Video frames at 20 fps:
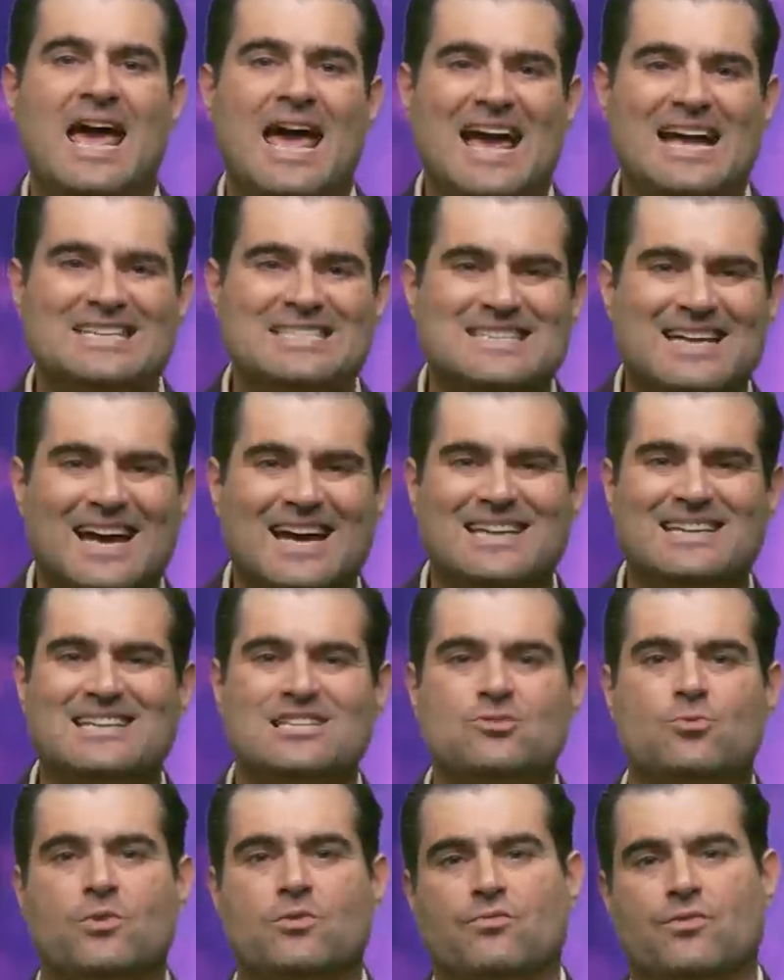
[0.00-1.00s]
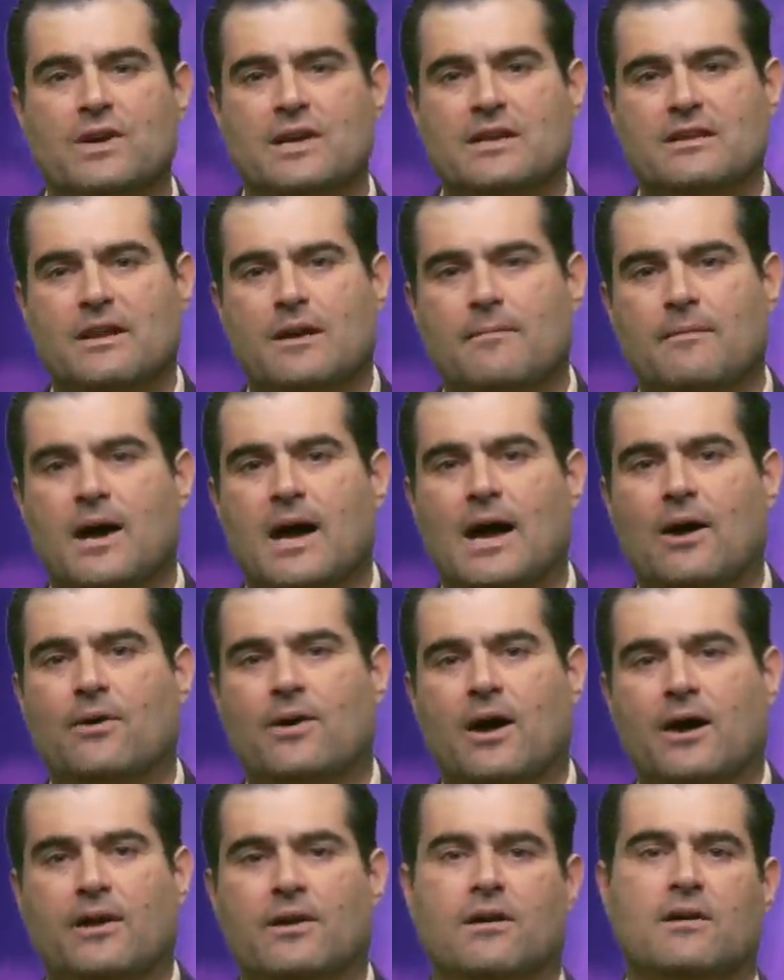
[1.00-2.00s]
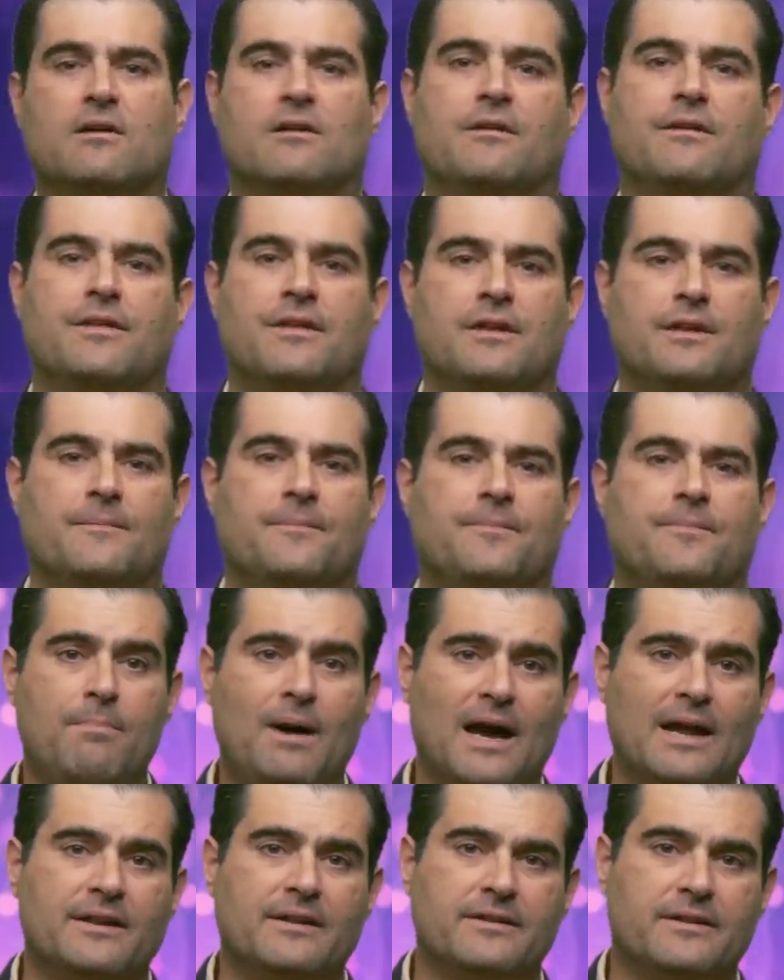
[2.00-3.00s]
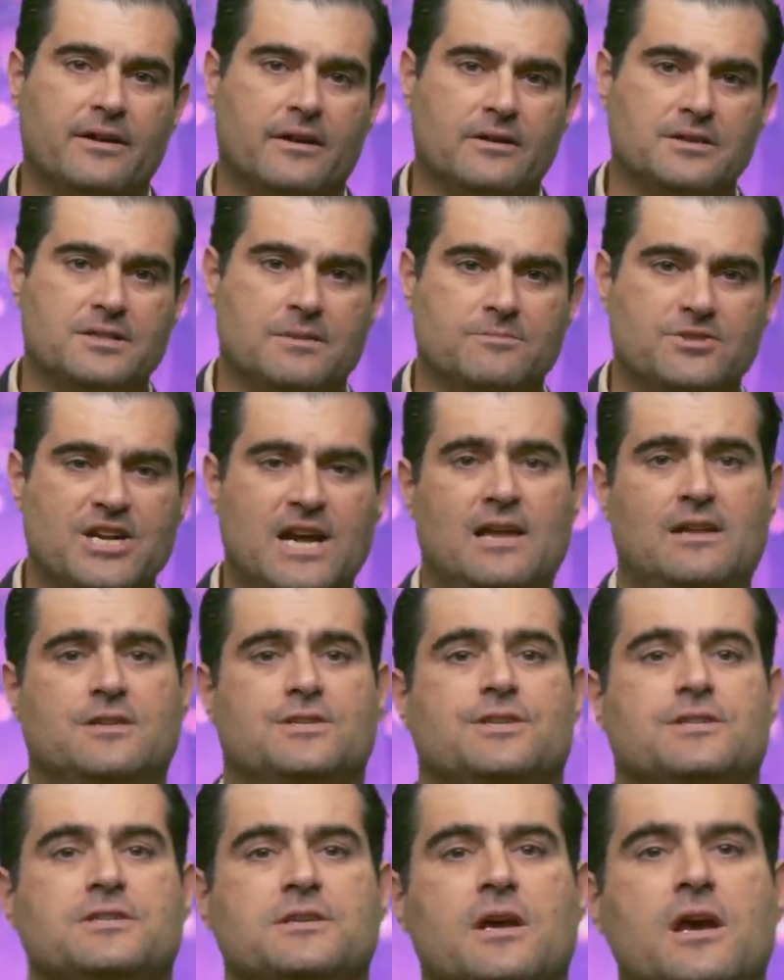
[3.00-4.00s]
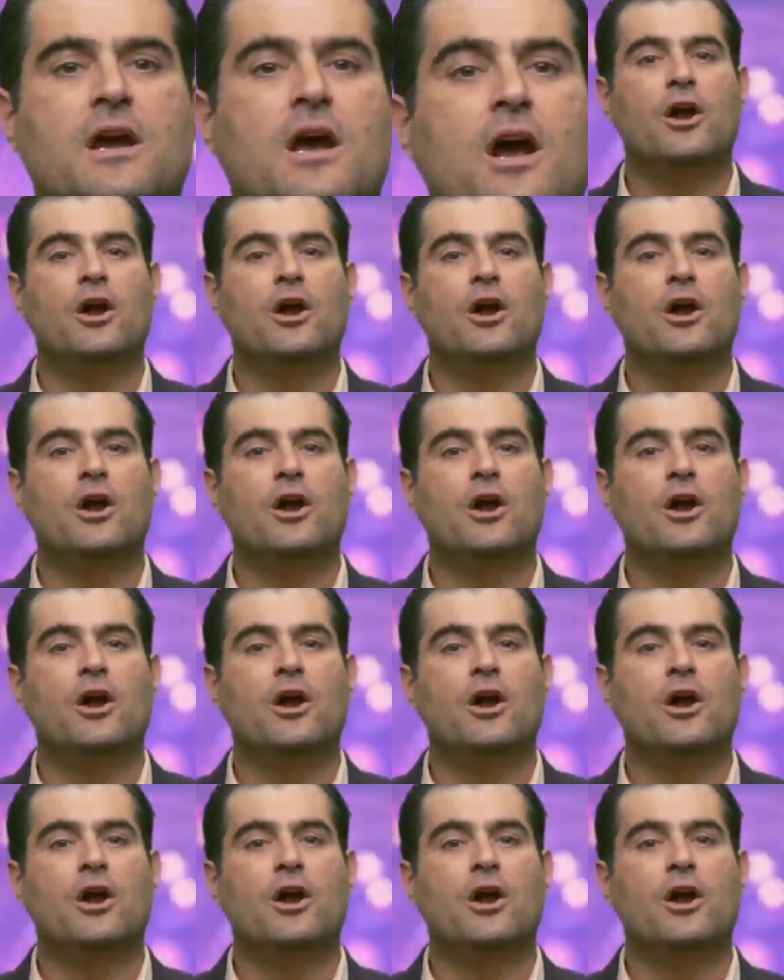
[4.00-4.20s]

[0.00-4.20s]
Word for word: and scientists would read them out on Earth. But there are some challenges.